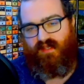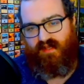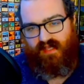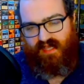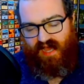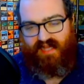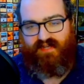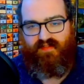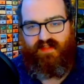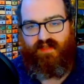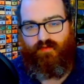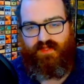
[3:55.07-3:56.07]
Kind of
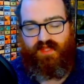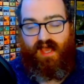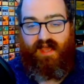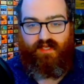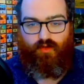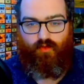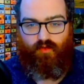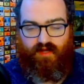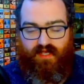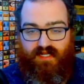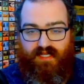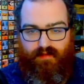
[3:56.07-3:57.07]
like with Ikoria
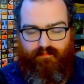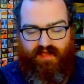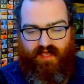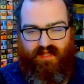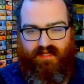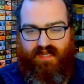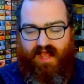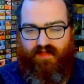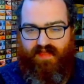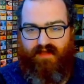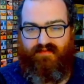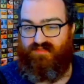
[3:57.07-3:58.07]
and Companion, how
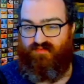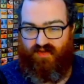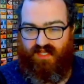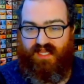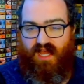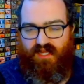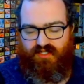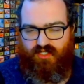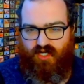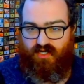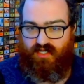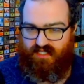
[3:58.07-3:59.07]
that was really
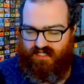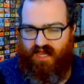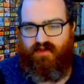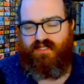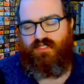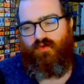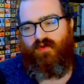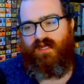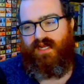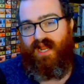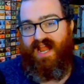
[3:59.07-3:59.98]
uncharted territory,